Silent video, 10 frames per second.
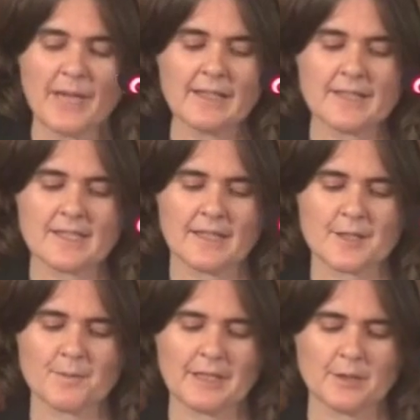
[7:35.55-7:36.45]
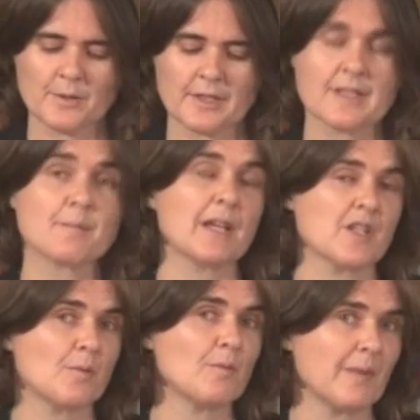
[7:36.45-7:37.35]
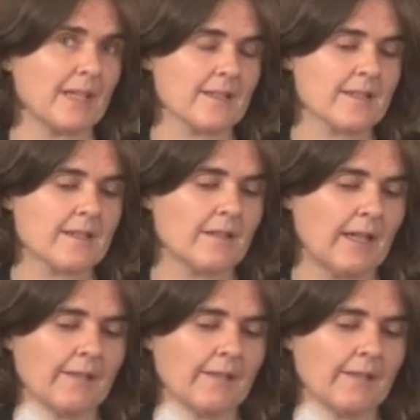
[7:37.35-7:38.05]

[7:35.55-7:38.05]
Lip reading: Palestine's record is much more mixed,